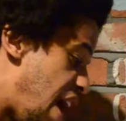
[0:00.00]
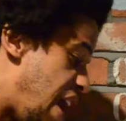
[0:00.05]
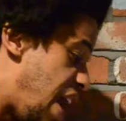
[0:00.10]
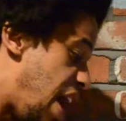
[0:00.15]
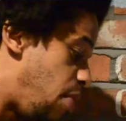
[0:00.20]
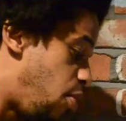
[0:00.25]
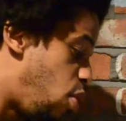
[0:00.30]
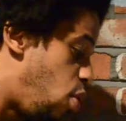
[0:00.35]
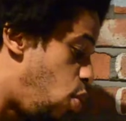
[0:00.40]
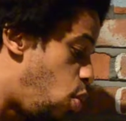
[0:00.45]
and
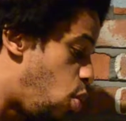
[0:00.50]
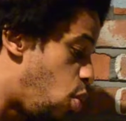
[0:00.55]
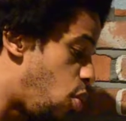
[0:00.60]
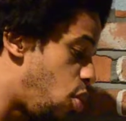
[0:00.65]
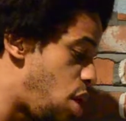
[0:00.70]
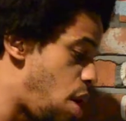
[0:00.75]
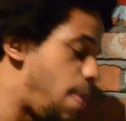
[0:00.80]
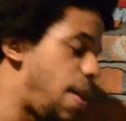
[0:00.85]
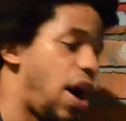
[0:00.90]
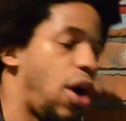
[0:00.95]
I won't
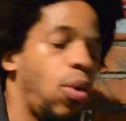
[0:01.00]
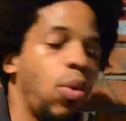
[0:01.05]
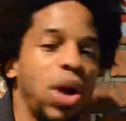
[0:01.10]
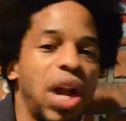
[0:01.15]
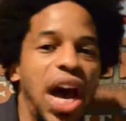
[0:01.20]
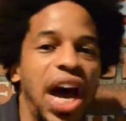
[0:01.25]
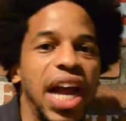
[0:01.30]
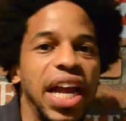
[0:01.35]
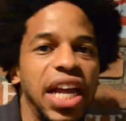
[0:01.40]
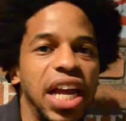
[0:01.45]
worry about
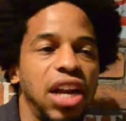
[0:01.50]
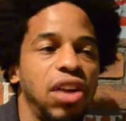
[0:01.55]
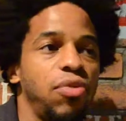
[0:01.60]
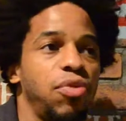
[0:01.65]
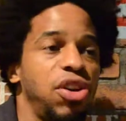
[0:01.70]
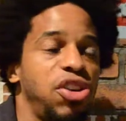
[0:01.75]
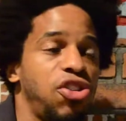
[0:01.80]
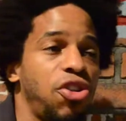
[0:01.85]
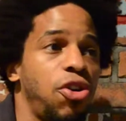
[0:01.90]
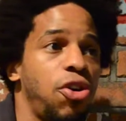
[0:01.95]
what I get in
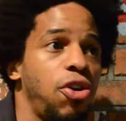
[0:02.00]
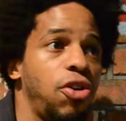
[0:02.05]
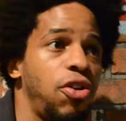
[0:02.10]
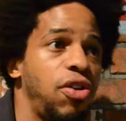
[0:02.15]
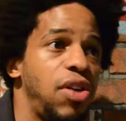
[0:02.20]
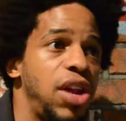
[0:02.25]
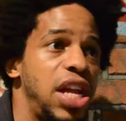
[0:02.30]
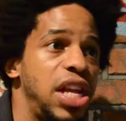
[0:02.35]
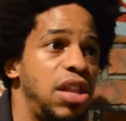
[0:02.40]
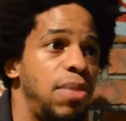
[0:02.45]

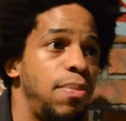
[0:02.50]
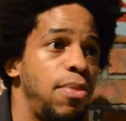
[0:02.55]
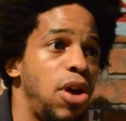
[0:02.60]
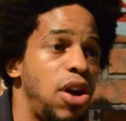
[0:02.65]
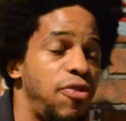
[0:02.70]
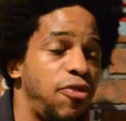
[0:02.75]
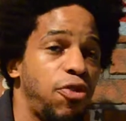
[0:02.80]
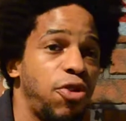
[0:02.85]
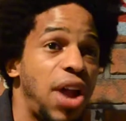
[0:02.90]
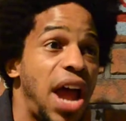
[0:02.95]
return
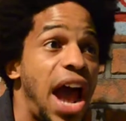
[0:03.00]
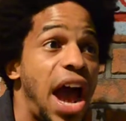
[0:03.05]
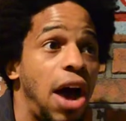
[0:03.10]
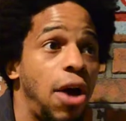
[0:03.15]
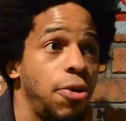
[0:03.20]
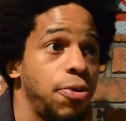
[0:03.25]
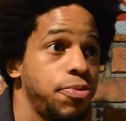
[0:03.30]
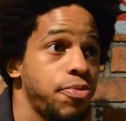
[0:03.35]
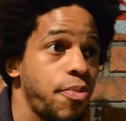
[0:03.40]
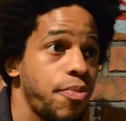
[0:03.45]
for
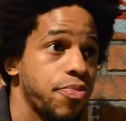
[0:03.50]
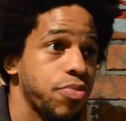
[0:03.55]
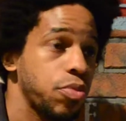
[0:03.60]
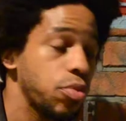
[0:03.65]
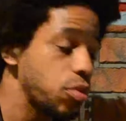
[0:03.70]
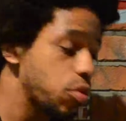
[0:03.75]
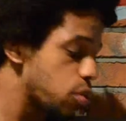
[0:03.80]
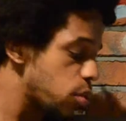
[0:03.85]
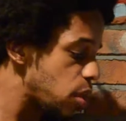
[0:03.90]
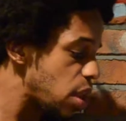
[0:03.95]
now.
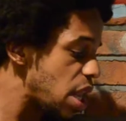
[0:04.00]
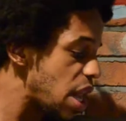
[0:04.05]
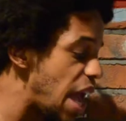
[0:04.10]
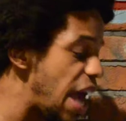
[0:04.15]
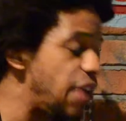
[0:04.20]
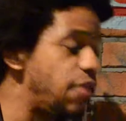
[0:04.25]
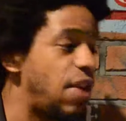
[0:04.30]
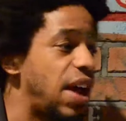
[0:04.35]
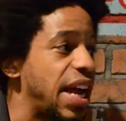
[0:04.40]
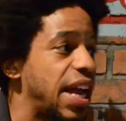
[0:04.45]

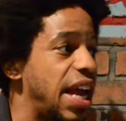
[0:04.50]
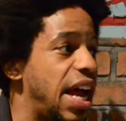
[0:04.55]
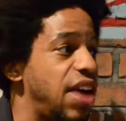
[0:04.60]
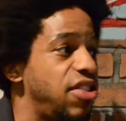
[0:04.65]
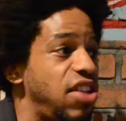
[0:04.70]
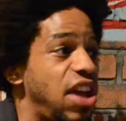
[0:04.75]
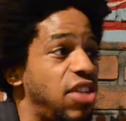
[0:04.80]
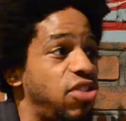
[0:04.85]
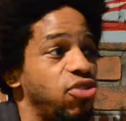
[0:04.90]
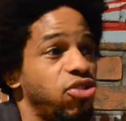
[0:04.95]
And
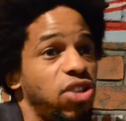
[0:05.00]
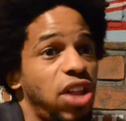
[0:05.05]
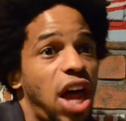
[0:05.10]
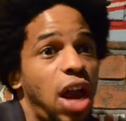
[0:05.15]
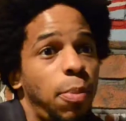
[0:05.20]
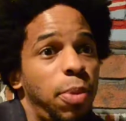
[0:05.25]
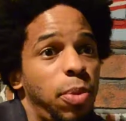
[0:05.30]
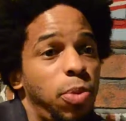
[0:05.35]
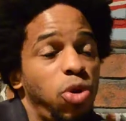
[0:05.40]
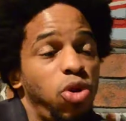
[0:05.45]
recognize, yeah, there's a
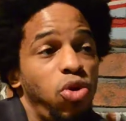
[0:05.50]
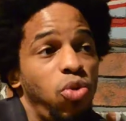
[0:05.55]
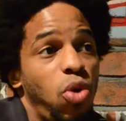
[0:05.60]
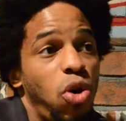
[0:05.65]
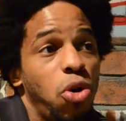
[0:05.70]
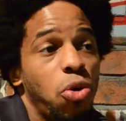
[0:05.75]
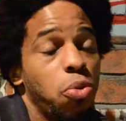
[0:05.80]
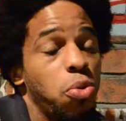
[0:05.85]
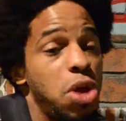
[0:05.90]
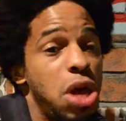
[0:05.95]
lot of people who
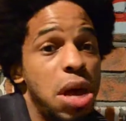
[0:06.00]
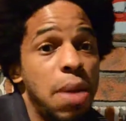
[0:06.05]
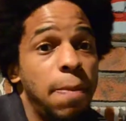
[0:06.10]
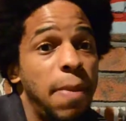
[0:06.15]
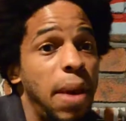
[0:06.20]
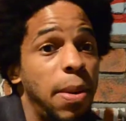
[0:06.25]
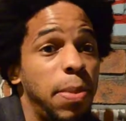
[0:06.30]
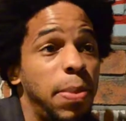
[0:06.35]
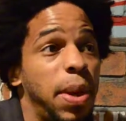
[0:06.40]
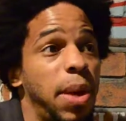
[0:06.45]
won't
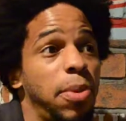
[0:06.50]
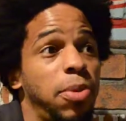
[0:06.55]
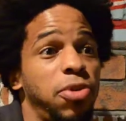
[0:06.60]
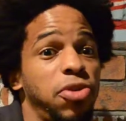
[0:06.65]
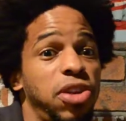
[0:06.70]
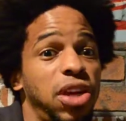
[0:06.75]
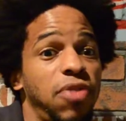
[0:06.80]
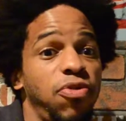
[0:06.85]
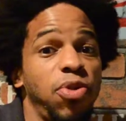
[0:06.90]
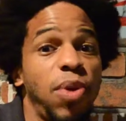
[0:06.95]
maybe be able
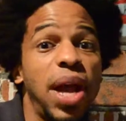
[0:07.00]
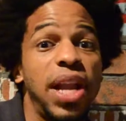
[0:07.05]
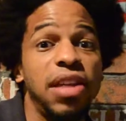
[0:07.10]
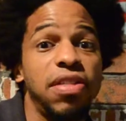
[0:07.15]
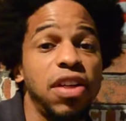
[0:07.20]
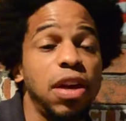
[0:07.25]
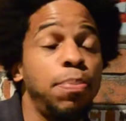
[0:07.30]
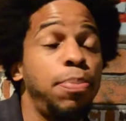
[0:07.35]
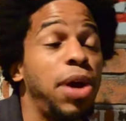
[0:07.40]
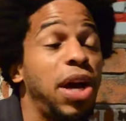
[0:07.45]
to give you
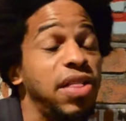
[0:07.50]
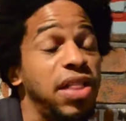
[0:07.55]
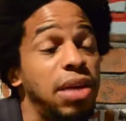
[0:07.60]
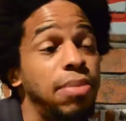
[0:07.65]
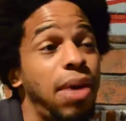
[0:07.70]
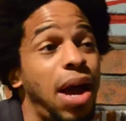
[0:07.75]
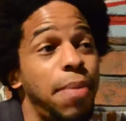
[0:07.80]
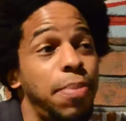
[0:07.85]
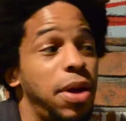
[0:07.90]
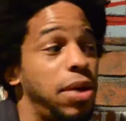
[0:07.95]
anything, but they
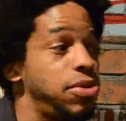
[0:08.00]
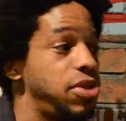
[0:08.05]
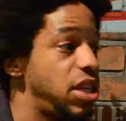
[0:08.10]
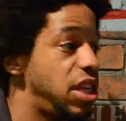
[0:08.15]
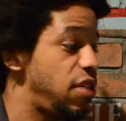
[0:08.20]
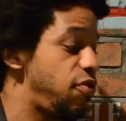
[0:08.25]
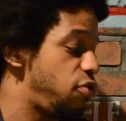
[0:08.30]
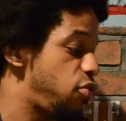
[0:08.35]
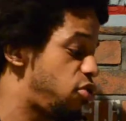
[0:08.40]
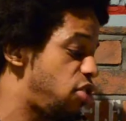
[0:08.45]
might be able to
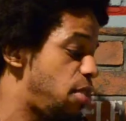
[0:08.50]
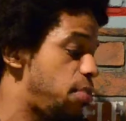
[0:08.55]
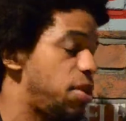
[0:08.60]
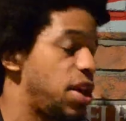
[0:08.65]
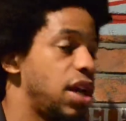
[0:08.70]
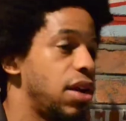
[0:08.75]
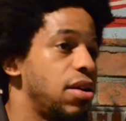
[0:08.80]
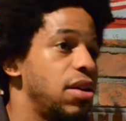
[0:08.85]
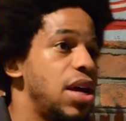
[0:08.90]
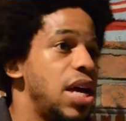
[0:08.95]
give you
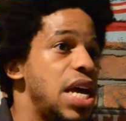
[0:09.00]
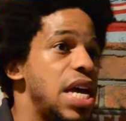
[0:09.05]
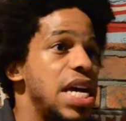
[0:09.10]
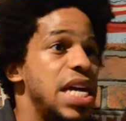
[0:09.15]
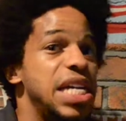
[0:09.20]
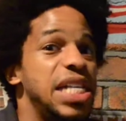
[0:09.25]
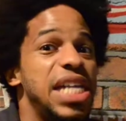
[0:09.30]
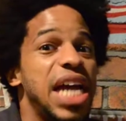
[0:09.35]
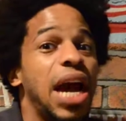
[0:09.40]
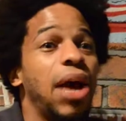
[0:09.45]
something
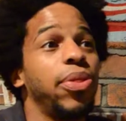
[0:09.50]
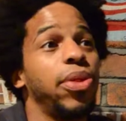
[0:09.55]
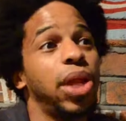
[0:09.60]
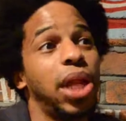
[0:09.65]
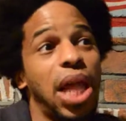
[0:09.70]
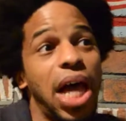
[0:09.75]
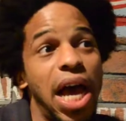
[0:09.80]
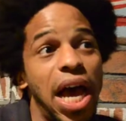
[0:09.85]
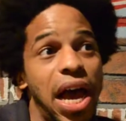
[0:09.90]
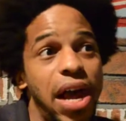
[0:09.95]
down
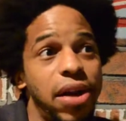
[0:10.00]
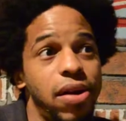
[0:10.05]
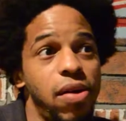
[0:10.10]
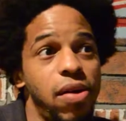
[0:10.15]
the line.